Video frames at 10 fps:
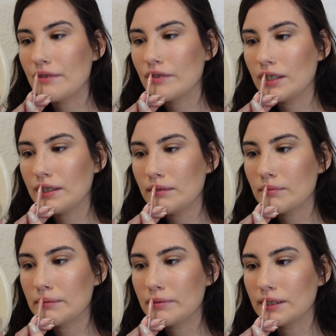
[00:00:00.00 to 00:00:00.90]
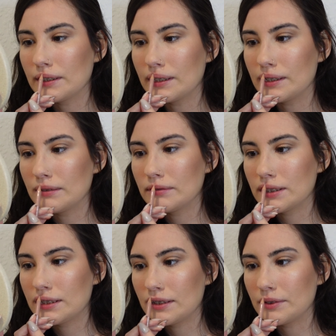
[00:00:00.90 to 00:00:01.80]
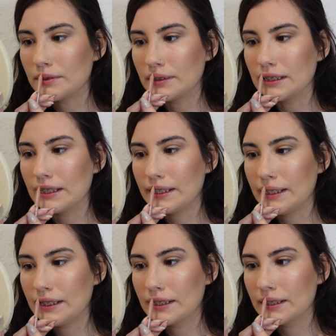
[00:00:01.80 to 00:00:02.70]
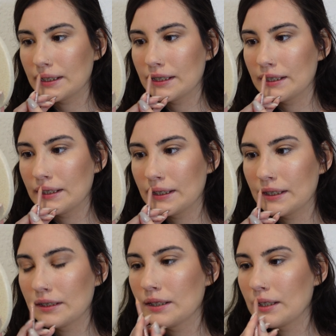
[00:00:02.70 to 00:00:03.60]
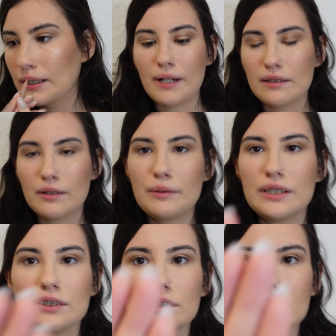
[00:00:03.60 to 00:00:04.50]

I feel like it might be a little bit too light. By the way, what it